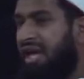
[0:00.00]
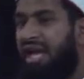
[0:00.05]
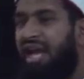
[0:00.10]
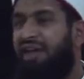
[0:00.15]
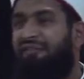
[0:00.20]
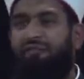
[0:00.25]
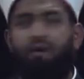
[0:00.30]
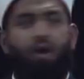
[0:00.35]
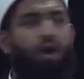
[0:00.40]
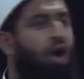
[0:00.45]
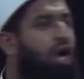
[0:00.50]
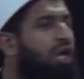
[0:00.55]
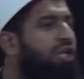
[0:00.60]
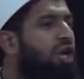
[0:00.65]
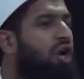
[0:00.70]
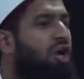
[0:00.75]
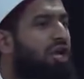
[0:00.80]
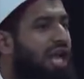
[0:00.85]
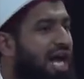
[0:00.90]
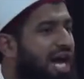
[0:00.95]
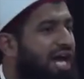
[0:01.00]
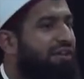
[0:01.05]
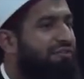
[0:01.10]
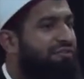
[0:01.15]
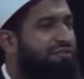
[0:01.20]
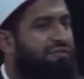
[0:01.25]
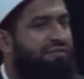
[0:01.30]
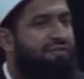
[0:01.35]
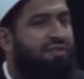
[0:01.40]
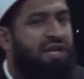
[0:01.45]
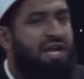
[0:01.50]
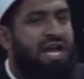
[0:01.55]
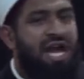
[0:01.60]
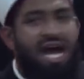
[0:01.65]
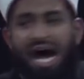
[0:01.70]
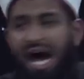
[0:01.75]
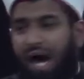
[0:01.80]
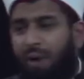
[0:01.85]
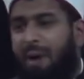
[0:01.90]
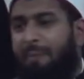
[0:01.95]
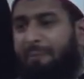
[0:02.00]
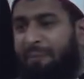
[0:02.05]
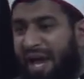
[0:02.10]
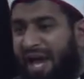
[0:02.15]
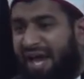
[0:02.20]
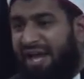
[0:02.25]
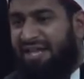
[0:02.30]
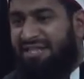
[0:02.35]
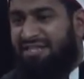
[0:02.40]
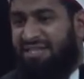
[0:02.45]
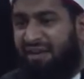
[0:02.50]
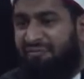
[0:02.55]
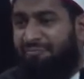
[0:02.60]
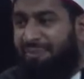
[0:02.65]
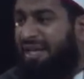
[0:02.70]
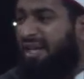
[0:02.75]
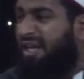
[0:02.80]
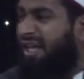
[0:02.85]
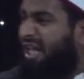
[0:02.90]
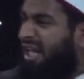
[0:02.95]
If all your life, our parents have been